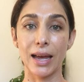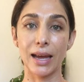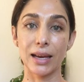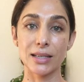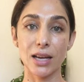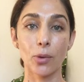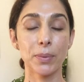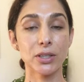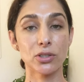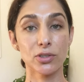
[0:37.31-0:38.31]
and
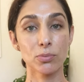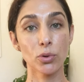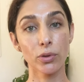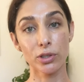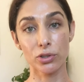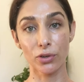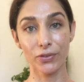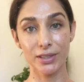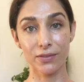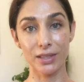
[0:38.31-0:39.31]
helping to smooth the
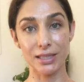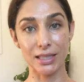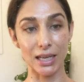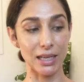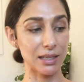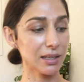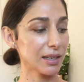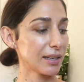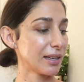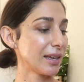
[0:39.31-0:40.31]
surface of the skin.